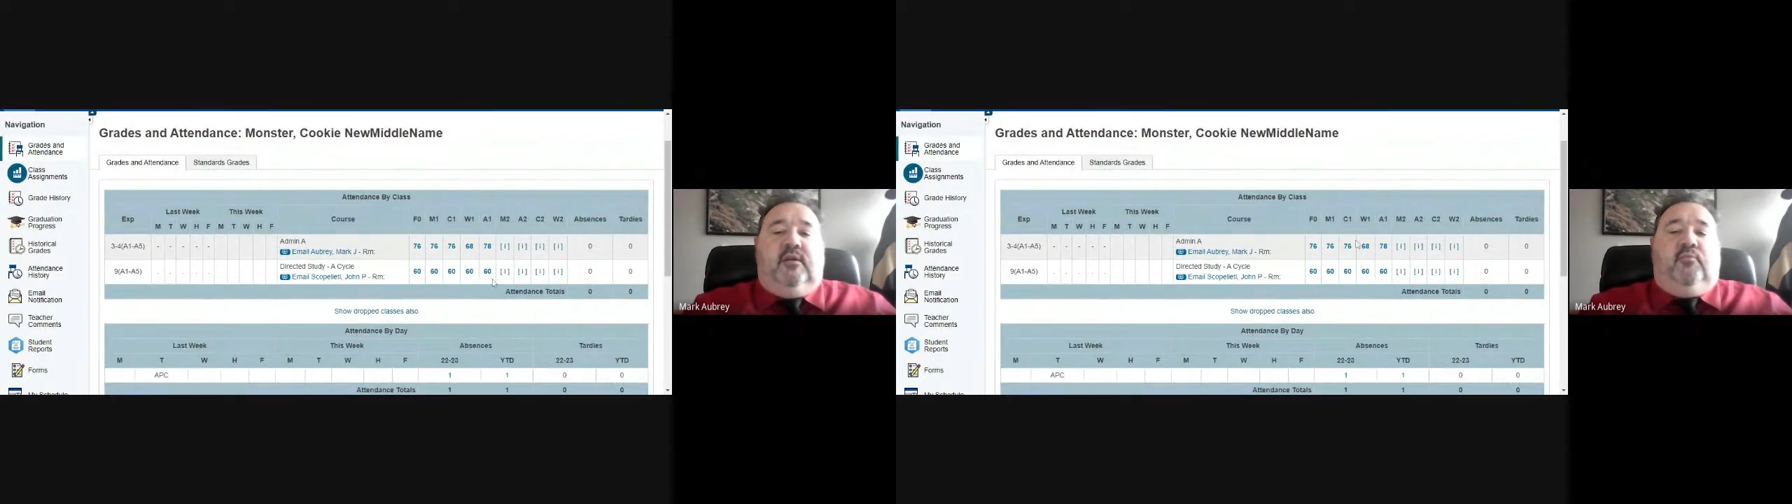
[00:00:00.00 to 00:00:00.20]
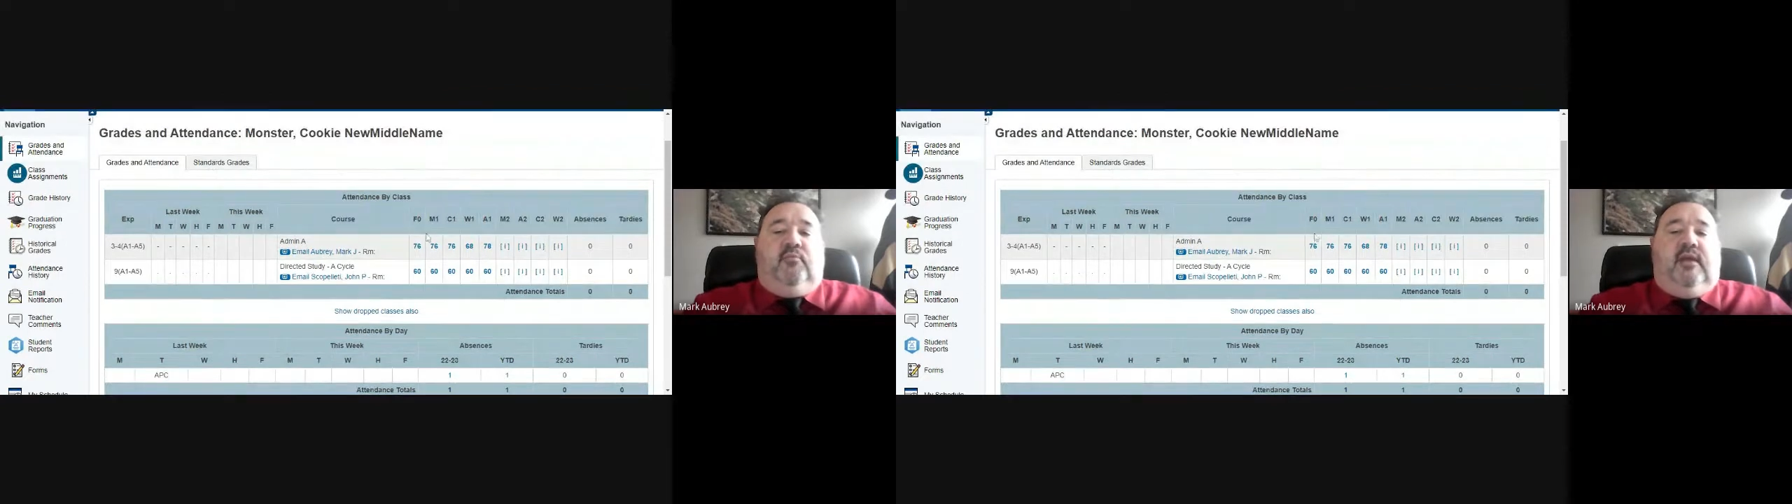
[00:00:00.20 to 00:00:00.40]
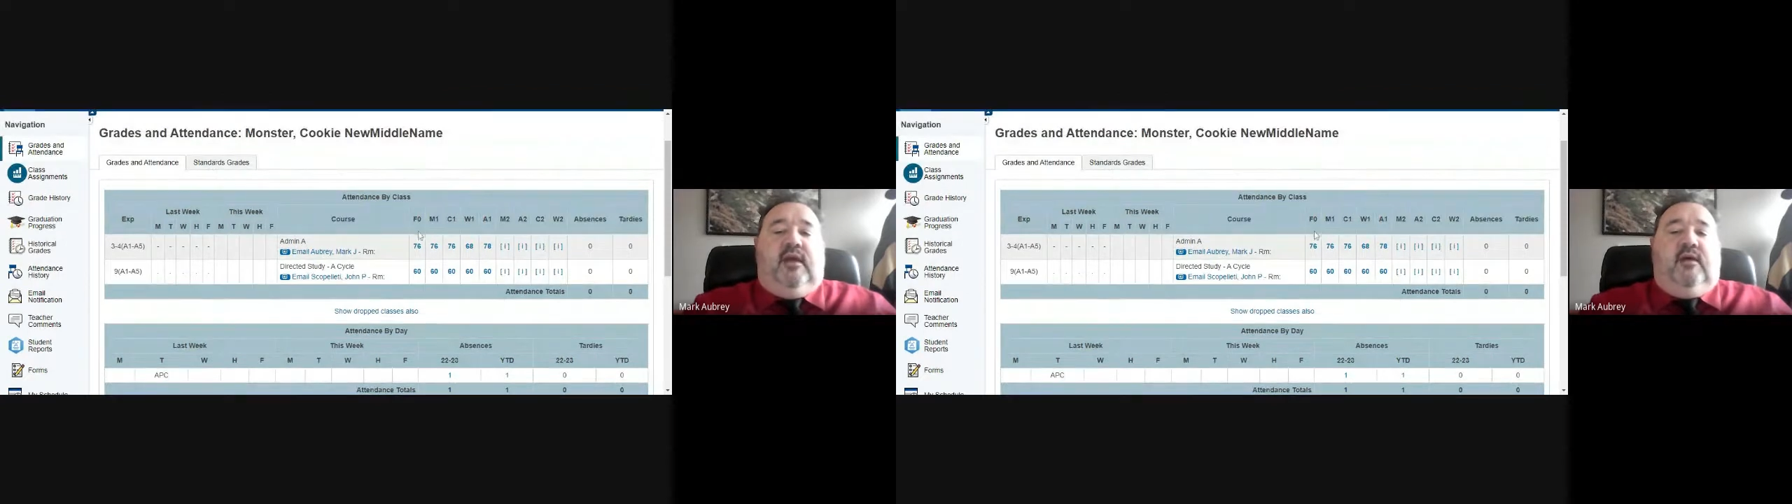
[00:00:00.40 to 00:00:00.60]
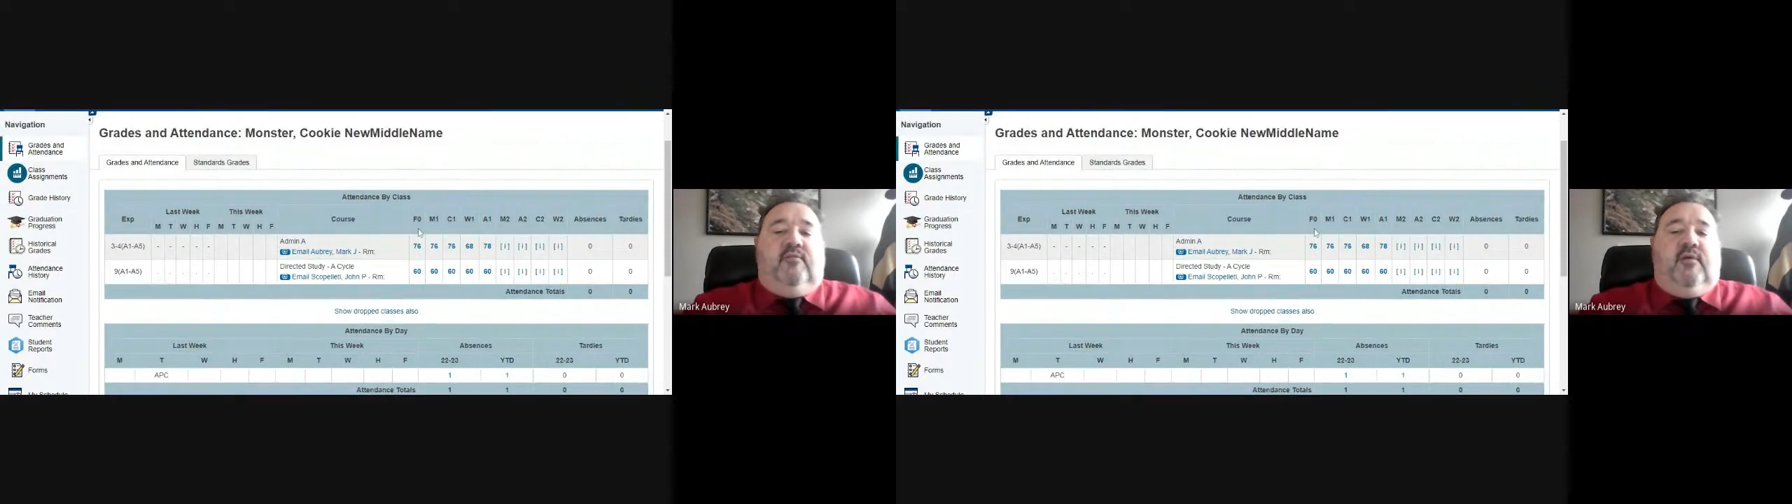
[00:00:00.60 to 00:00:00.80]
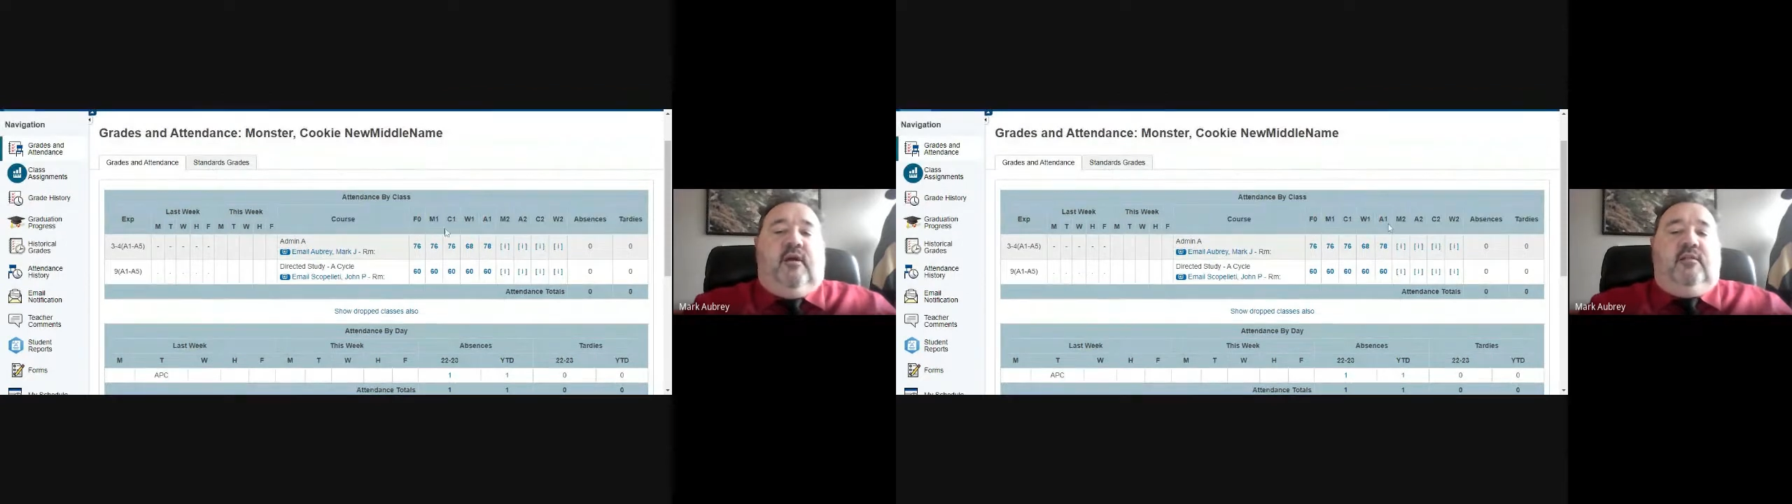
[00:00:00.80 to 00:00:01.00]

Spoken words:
we have our